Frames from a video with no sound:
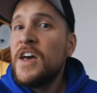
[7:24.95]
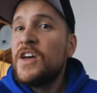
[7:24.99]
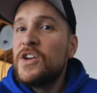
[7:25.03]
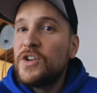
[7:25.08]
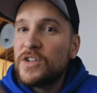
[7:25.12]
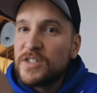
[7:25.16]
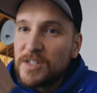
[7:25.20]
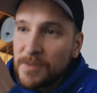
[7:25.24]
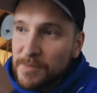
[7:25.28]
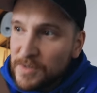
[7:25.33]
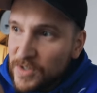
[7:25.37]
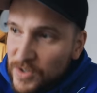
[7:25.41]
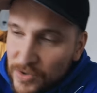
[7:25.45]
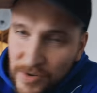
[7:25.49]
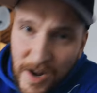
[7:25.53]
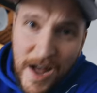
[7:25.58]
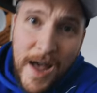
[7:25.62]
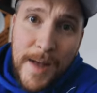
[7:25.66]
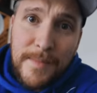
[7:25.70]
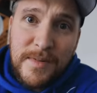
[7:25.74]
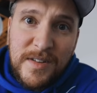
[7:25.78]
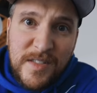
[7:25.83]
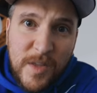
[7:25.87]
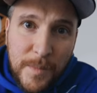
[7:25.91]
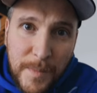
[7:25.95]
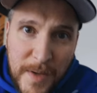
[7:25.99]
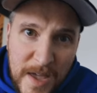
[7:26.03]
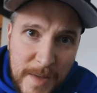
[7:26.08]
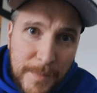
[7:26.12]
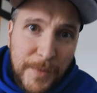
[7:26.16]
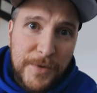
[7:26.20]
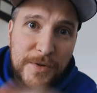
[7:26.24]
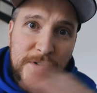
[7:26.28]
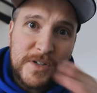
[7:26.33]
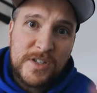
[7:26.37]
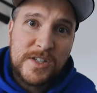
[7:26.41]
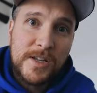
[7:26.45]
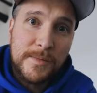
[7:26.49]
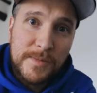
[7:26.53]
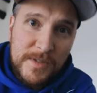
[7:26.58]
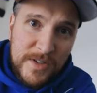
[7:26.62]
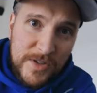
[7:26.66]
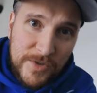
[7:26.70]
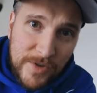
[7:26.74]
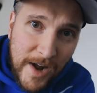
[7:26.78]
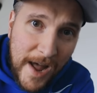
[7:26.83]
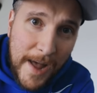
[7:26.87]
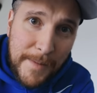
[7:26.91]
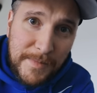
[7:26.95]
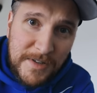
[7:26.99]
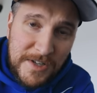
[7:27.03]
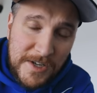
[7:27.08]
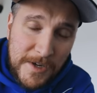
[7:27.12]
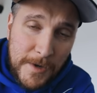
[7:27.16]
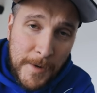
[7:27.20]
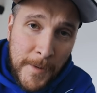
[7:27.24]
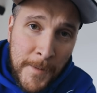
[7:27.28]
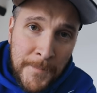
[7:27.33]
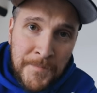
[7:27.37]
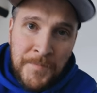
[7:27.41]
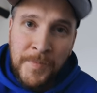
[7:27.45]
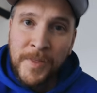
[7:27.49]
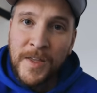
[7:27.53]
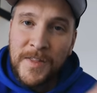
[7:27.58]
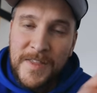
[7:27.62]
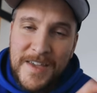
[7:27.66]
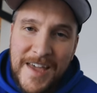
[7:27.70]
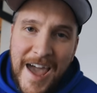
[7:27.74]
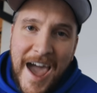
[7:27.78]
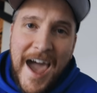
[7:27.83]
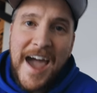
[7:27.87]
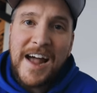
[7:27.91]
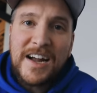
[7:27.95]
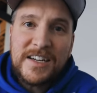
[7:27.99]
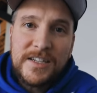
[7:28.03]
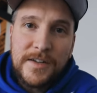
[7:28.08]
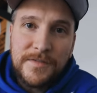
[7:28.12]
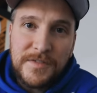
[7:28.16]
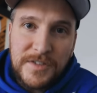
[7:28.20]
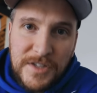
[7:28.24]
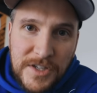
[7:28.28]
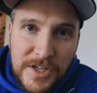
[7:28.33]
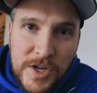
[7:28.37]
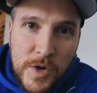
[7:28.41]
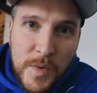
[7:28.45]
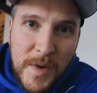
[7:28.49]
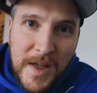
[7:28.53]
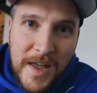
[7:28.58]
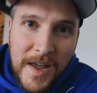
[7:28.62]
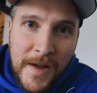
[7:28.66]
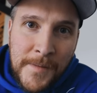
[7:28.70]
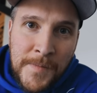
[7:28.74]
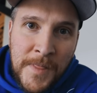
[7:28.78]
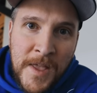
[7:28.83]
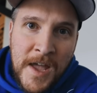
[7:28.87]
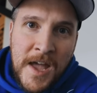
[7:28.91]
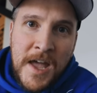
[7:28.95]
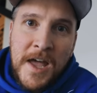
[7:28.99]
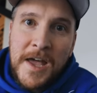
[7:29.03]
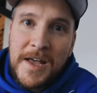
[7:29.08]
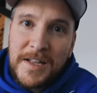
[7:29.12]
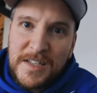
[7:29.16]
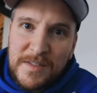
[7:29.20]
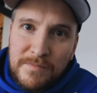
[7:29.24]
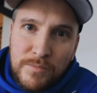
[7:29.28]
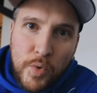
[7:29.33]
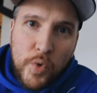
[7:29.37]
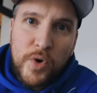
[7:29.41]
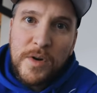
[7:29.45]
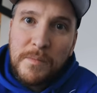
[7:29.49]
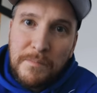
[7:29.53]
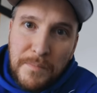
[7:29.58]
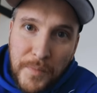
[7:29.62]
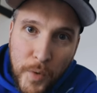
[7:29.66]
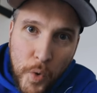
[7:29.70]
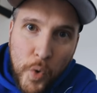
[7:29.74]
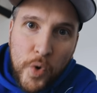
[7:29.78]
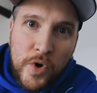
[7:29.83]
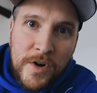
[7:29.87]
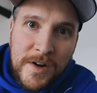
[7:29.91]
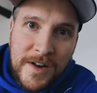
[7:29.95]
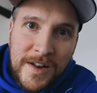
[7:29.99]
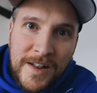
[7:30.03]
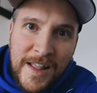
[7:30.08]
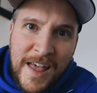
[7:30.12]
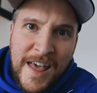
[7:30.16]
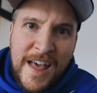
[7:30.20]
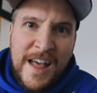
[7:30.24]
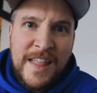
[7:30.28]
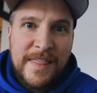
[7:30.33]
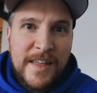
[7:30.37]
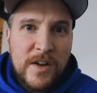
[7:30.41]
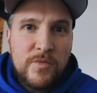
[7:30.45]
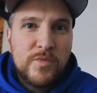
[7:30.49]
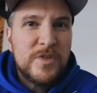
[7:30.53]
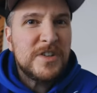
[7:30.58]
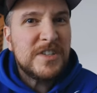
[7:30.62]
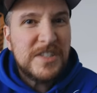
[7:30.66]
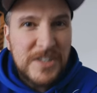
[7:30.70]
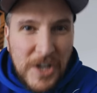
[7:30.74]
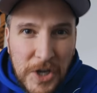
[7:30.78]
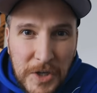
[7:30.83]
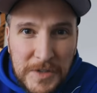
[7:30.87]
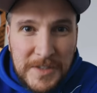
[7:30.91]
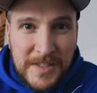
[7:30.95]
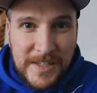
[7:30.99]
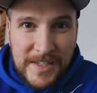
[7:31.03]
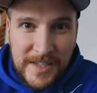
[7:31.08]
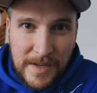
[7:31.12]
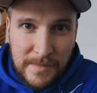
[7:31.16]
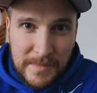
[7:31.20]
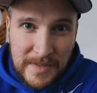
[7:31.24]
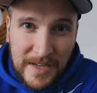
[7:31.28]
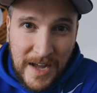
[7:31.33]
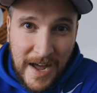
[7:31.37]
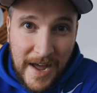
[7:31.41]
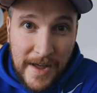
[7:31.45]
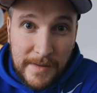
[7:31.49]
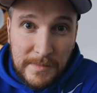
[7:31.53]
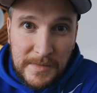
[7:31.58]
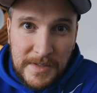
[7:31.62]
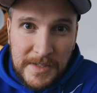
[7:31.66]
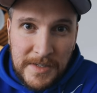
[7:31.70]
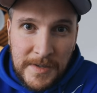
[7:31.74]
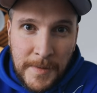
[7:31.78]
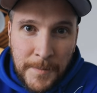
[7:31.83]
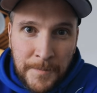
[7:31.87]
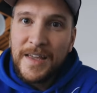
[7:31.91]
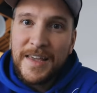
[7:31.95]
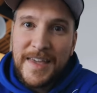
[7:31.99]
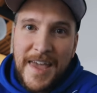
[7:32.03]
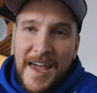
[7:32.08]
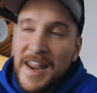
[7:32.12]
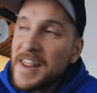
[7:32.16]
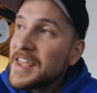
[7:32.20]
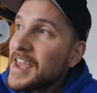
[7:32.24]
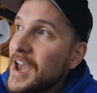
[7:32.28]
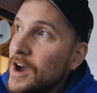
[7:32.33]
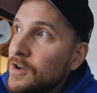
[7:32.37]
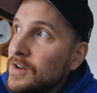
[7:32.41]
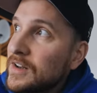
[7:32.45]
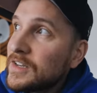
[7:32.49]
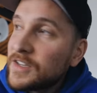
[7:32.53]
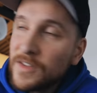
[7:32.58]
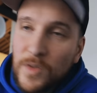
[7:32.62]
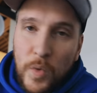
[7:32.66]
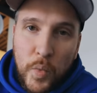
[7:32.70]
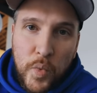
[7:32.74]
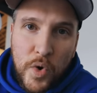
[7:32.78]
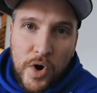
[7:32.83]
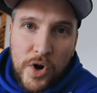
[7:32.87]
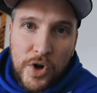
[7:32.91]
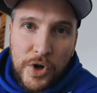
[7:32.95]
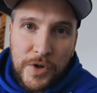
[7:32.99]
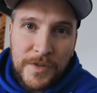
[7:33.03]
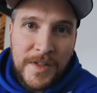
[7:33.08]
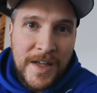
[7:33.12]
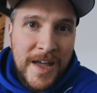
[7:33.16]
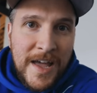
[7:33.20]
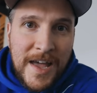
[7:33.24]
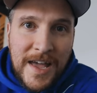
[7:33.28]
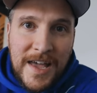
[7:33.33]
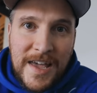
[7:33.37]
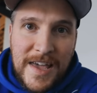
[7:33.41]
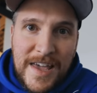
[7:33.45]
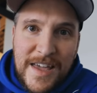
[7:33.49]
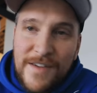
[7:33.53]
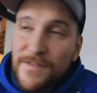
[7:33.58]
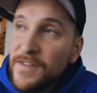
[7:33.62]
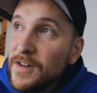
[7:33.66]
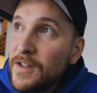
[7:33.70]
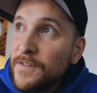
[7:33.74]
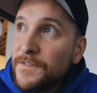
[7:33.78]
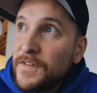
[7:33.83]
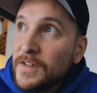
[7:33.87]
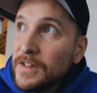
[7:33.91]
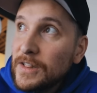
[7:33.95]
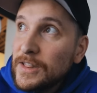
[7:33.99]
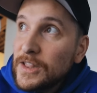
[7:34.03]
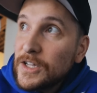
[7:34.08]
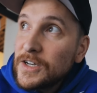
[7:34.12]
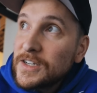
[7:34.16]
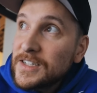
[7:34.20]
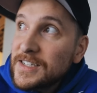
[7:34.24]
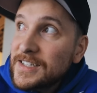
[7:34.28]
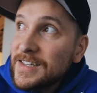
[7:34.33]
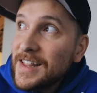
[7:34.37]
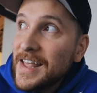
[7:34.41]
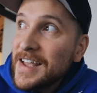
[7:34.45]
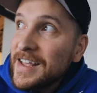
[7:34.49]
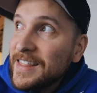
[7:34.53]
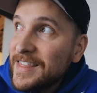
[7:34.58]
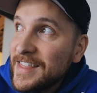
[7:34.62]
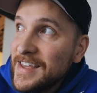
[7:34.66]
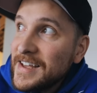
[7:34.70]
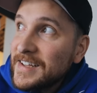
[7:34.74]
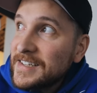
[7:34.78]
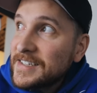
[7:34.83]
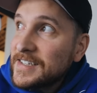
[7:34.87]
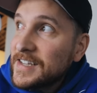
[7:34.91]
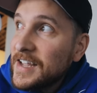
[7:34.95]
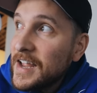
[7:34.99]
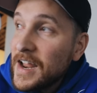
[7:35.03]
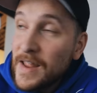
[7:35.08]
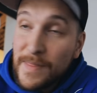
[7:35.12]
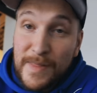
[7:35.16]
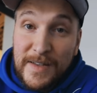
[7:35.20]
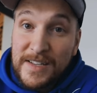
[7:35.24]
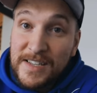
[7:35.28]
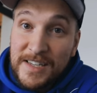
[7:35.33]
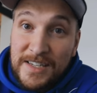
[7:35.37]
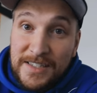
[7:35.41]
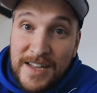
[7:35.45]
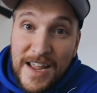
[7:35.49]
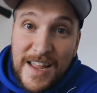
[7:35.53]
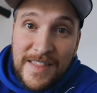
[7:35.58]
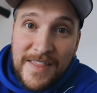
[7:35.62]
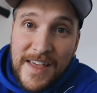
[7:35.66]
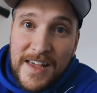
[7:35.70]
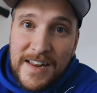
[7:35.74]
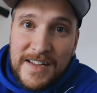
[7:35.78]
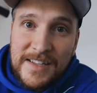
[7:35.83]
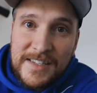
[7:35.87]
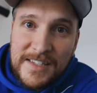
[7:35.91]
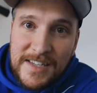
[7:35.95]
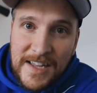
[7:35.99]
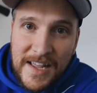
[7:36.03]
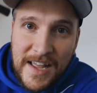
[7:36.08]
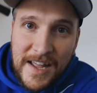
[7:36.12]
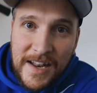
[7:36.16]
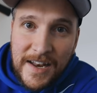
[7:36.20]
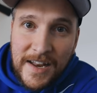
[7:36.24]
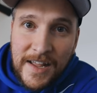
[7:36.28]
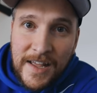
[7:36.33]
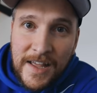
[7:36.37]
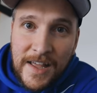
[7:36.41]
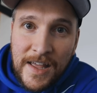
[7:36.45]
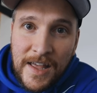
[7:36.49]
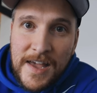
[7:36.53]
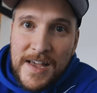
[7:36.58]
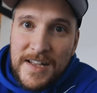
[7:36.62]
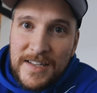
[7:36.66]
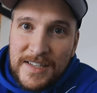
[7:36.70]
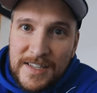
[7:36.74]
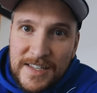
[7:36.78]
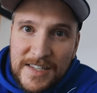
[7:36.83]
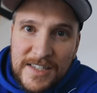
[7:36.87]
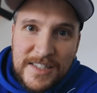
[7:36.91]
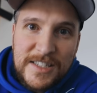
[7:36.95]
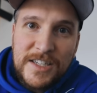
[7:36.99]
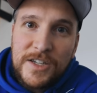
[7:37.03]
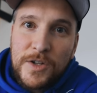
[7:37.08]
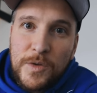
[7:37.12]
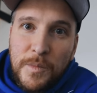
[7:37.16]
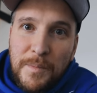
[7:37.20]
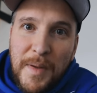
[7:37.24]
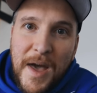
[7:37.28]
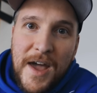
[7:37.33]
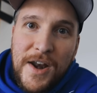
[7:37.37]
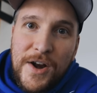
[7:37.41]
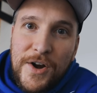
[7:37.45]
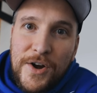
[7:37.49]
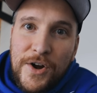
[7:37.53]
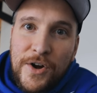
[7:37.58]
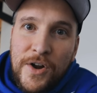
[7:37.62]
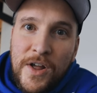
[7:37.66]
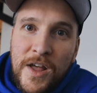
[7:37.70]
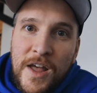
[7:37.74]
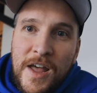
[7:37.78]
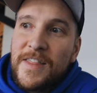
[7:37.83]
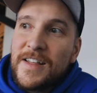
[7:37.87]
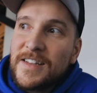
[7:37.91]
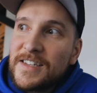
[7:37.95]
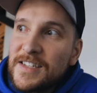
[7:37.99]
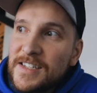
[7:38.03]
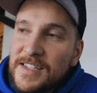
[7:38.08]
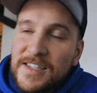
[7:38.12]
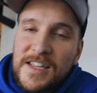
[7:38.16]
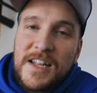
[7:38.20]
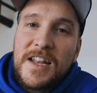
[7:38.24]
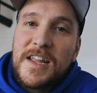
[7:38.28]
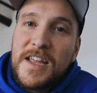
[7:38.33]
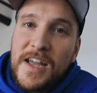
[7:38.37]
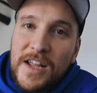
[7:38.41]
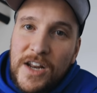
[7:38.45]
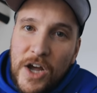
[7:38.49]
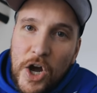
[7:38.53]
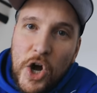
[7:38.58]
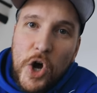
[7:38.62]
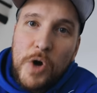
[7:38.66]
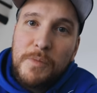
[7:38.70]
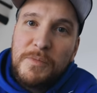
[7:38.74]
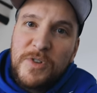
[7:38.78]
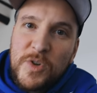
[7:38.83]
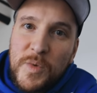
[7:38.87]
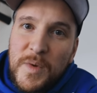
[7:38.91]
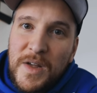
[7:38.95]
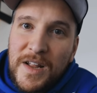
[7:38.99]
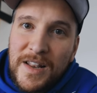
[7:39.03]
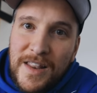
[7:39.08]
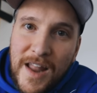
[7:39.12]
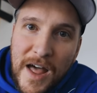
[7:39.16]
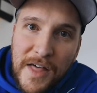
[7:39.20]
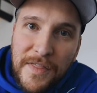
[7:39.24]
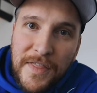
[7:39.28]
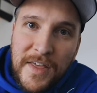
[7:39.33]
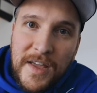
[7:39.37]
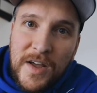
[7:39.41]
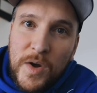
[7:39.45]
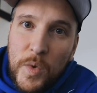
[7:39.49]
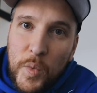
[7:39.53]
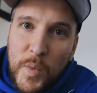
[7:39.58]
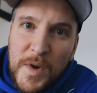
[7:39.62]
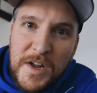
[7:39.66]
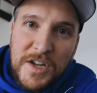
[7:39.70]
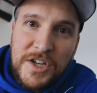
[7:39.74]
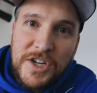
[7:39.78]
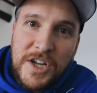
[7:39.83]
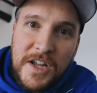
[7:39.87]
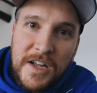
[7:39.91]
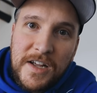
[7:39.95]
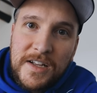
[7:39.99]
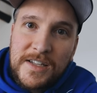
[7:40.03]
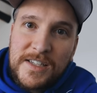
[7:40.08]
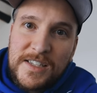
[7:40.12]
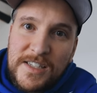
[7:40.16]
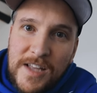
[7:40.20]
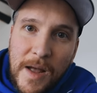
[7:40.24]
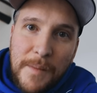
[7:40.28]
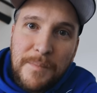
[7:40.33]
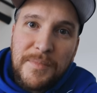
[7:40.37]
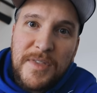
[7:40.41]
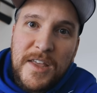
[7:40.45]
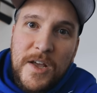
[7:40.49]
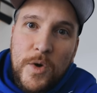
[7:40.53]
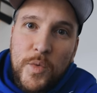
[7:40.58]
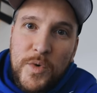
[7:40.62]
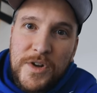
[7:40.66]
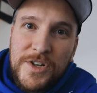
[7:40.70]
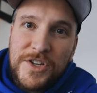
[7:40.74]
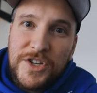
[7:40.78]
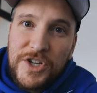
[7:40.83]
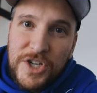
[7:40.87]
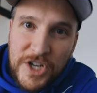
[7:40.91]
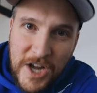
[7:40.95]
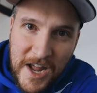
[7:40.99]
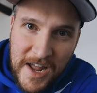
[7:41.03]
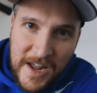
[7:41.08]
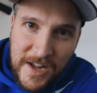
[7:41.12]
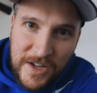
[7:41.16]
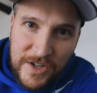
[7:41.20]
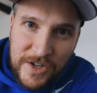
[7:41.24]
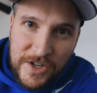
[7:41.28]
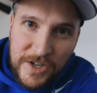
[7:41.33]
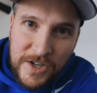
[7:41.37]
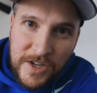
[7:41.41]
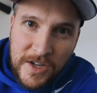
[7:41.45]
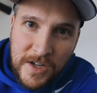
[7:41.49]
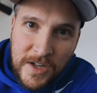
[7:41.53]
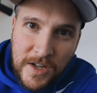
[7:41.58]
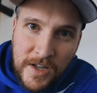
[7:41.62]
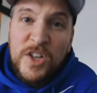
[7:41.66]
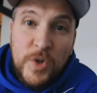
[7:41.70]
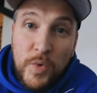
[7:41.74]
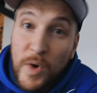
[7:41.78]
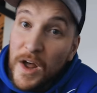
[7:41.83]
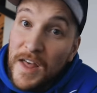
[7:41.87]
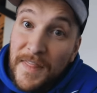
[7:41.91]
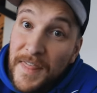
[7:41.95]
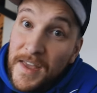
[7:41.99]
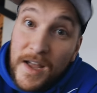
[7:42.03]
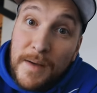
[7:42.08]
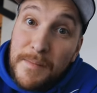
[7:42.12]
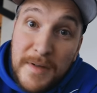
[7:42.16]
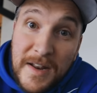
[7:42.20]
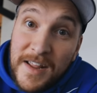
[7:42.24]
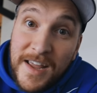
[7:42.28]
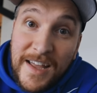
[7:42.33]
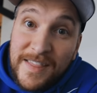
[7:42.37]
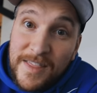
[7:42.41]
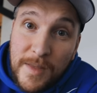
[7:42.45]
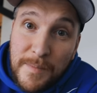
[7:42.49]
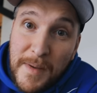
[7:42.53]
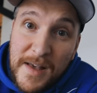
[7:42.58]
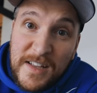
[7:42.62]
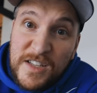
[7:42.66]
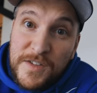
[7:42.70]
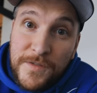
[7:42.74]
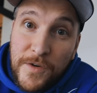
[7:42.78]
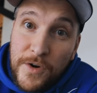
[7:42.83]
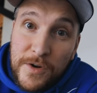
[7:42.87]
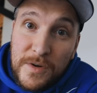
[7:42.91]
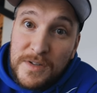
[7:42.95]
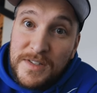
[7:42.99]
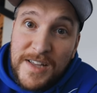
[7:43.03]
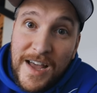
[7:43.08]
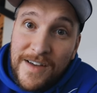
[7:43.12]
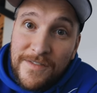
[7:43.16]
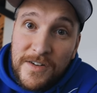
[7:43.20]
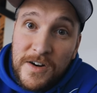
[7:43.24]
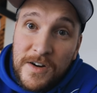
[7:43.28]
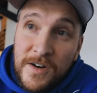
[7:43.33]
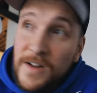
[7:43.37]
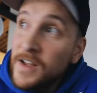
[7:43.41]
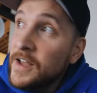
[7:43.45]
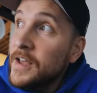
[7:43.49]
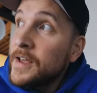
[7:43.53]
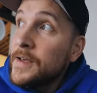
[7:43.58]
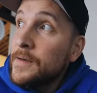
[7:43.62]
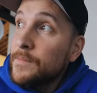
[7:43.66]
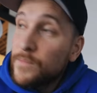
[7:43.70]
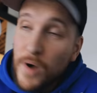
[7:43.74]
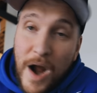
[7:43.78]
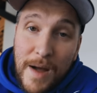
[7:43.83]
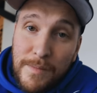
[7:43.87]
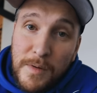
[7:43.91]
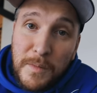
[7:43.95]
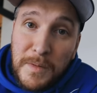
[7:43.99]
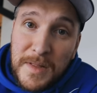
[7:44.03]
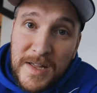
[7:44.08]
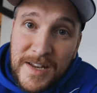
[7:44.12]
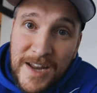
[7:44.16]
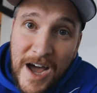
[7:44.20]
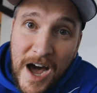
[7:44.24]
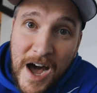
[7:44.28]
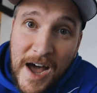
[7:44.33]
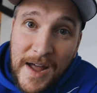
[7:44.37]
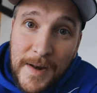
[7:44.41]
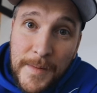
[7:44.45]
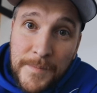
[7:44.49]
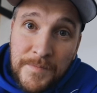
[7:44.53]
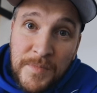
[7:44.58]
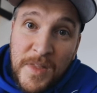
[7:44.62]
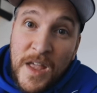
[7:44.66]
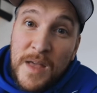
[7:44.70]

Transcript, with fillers: You're subscribed to the people you're subscribed to. The act of doing is more important than results sometimes. Getting out into the world, even if it looks like this in the state that it's in, is still better than sitting at home doing nothing, wishing something would change. Do I think I'm gonna get the best photos ever? Probably not.